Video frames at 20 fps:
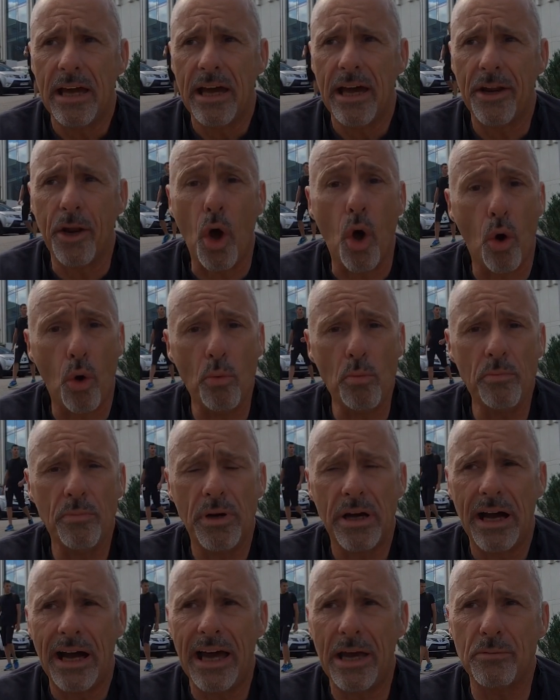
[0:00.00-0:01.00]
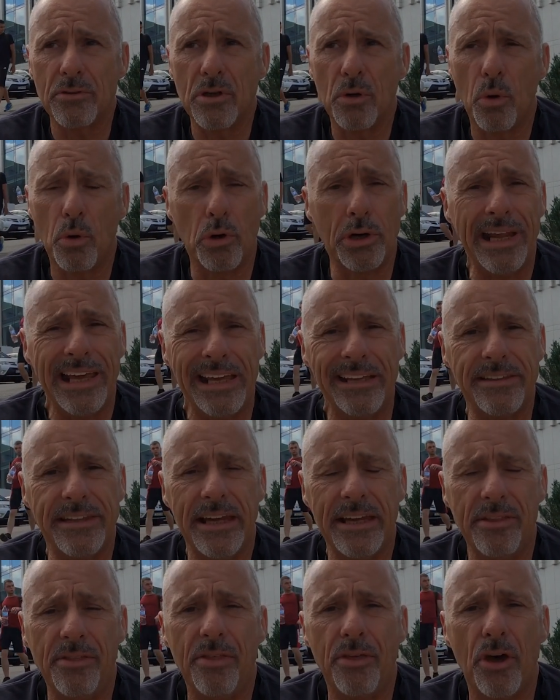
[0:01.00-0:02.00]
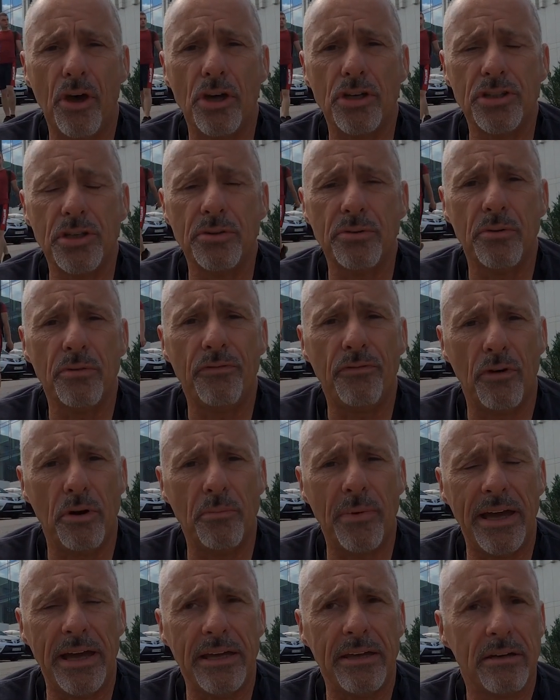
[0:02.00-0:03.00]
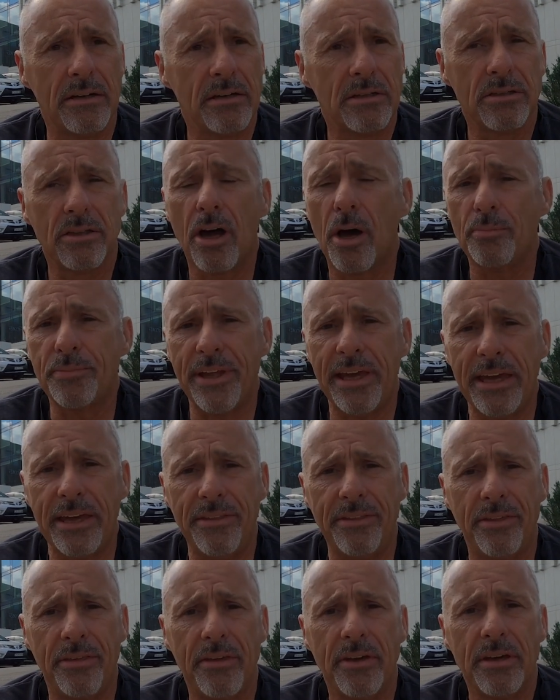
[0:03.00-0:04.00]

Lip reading: At home, I was quoted 18,000 for my top teeth